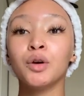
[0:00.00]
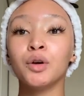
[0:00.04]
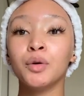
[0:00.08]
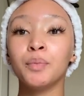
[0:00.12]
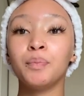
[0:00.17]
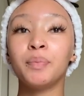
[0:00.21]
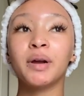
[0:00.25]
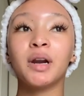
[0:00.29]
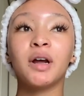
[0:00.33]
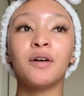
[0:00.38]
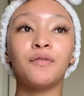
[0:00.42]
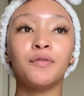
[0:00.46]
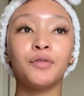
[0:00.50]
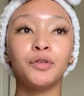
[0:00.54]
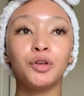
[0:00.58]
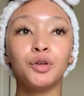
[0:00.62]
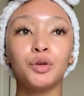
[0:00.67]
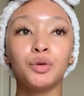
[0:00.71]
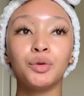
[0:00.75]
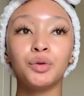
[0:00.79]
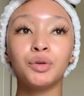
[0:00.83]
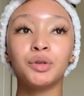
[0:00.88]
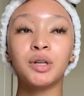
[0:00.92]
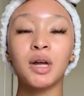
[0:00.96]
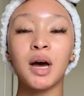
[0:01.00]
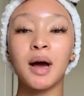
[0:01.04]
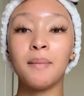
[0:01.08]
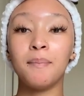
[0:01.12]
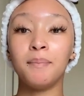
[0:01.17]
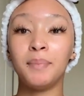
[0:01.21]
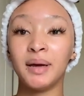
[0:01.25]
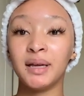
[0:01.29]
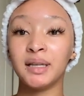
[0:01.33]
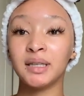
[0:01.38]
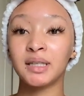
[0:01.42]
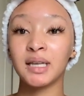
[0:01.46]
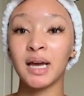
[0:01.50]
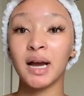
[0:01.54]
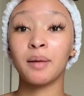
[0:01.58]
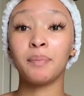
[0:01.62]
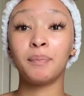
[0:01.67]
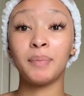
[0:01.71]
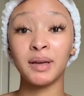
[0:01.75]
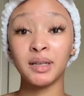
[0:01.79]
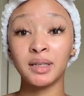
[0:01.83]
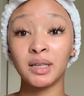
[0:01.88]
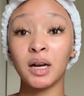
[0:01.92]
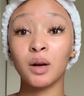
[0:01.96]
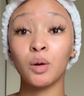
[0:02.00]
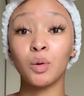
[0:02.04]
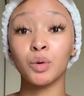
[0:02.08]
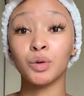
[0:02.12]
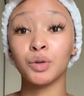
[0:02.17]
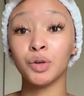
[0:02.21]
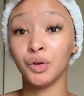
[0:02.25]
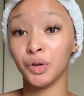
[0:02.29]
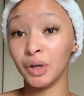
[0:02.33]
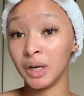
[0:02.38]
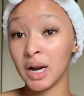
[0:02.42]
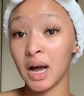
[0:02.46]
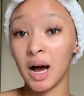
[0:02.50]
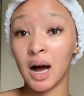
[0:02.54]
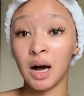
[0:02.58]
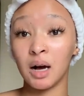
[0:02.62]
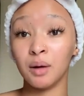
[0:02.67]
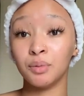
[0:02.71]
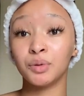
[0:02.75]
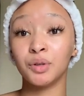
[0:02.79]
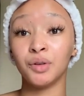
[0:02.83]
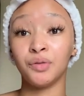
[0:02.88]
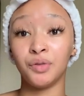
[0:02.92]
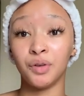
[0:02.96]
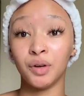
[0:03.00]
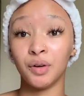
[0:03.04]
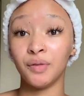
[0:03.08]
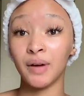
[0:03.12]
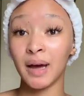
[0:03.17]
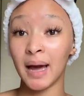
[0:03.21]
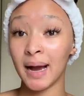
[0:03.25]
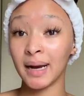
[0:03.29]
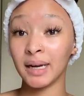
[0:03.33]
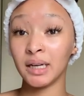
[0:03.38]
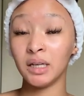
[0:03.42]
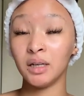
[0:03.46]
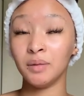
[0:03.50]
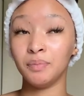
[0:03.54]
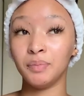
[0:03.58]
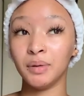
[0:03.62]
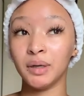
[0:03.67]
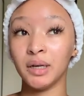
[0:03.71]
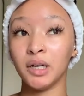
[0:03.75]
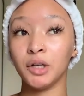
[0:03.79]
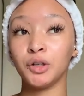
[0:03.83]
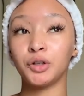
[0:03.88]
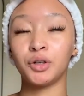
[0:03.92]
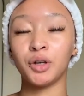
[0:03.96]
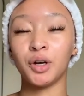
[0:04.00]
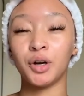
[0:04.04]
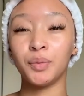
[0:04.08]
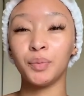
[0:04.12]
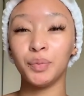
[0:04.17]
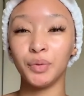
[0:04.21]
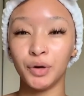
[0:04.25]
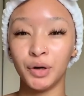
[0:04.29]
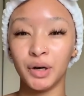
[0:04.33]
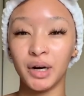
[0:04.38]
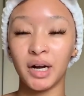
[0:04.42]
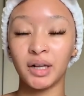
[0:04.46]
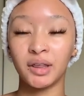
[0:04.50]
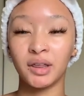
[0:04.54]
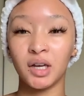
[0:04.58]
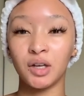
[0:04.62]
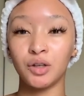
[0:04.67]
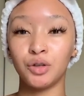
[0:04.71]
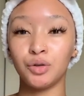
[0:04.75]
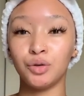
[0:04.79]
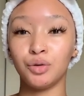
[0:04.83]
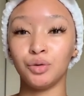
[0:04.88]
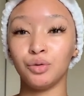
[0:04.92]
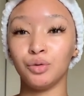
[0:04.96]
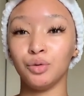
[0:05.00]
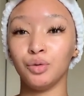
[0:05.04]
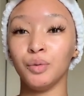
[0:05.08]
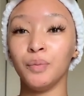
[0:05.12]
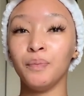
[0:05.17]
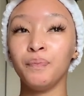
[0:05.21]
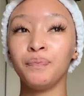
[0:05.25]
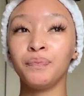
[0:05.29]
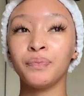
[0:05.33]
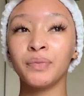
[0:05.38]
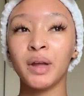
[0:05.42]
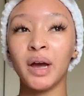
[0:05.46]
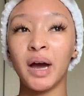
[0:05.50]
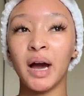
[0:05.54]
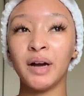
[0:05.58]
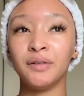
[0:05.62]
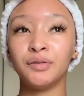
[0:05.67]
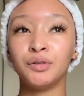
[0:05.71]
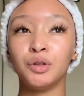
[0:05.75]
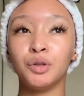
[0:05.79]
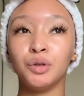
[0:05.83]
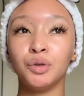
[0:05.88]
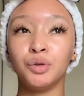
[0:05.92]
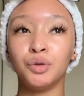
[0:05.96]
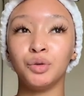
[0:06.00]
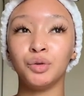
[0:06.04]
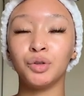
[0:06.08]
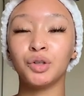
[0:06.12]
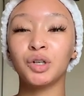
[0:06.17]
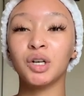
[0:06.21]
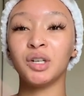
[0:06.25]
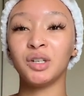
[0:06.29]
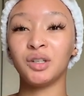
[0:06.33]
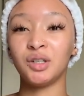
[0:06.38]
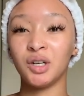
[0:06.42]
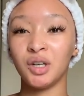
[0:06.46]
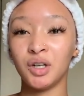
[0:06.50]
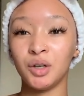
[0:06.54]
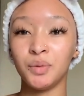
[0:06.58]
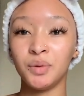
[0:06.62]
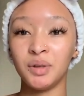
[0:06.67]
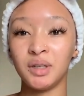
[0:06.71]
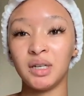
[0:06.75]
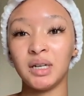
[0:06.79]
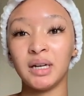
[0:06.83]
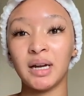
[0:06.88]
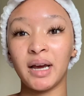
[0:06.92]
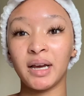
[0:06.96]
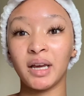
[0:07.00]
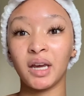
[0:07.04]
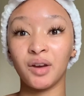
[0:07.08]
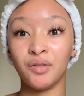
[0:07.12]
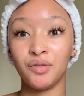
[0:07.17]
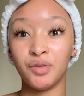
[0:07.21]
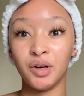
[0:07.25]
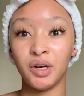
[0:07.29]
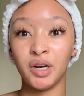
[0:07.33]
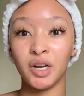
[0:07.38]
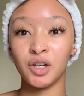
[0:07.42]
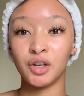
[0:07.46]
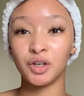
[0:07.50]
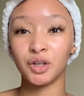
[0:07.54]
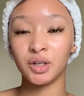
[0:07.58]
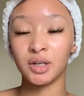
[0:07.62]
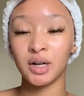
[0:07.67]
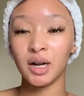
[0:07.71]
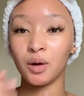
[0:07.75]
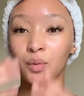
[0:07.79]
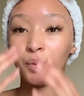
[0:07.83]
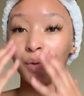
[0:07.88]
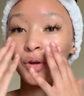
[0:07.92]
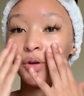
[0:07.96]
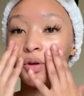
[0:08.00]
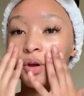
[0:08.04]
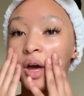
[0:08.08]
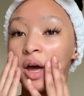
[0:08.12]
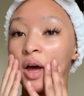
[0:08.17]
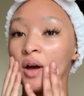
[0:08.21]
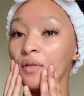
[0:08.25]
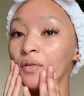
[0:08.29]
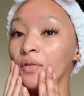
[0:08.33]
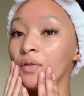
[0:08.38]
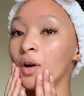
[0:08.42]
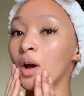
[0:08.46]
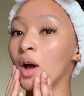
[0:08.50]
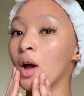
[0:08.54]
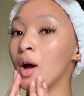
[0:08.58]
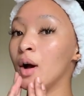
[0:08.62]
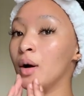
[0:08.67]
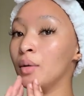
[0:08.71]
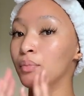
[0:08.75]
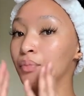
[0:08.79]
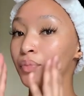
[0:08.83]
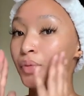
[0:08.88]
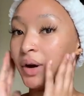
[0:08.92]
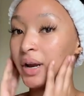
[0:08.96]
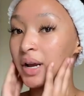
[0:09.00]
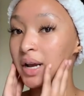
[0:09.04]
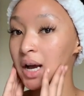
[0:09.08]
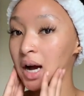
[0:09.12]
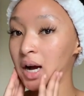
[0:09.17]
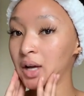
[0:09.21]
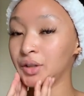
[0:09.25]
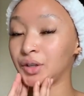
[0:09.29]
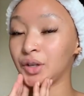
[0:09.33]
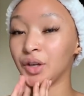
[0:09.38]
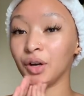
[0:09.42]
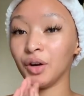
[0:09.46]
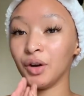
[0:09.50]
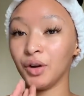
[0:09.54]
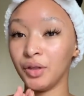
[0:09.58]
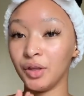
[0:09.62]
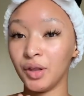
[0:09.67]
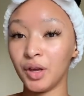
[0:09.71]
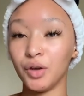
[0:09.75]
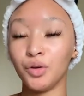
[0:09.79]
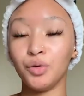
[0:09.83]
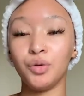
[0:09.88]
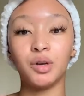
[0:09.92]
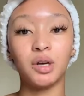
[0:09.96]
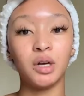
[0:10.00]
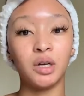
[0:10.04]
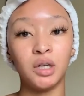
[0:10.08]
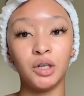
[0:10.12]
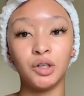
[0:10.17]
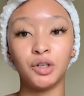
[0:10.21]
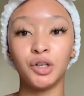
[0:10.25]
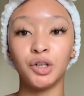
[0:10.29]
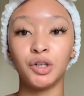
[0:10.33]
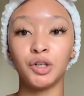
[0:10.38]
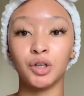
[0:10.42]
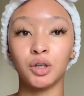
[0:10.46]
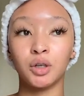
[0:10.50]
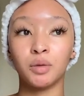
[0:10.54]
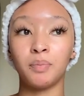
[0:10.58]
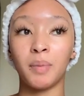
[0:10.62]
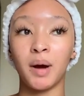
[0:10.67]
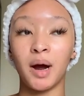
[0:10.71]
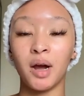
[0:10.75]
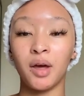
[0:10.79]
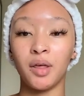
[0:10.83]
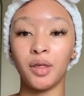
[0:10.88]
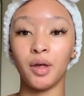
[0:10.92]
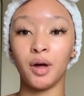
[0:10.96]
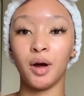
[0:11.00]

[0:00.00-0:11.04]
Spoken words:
but I've used Benzac also really helps if you have acne, but it's not a product that you have to use continuously, like every day. Just like when you have breakouts here and there, you can literally just buy